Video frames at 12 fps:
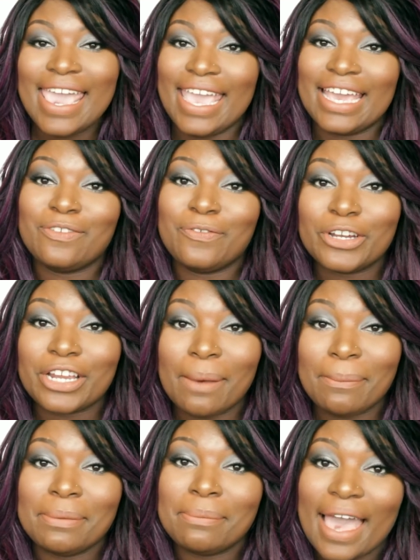And if you're
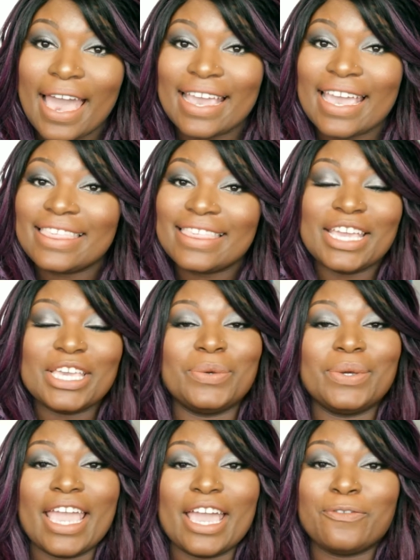coming back, thank you
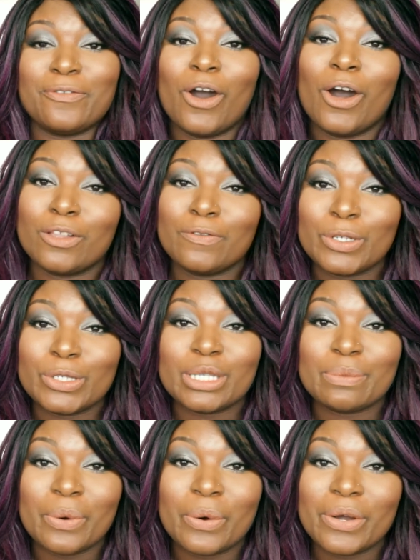again for all of your
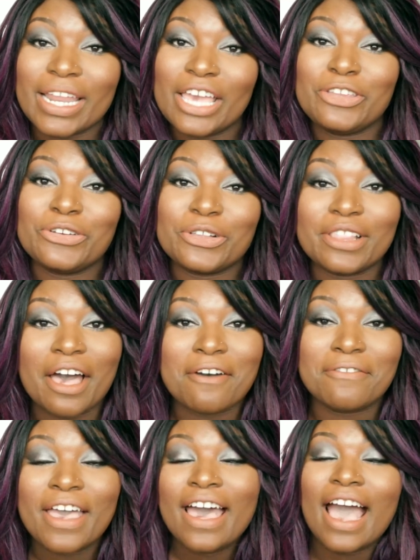support and your
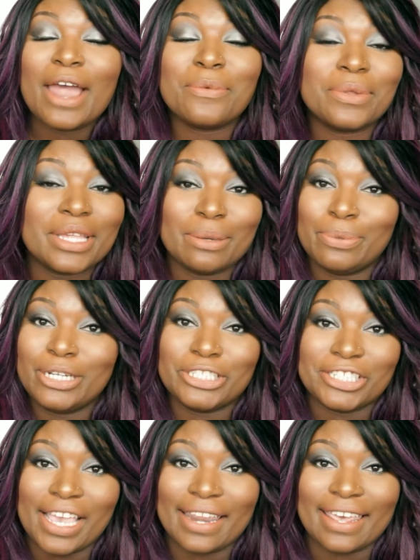love. I really
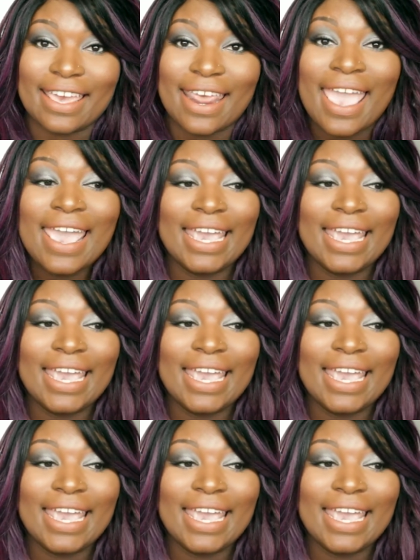appreciate it.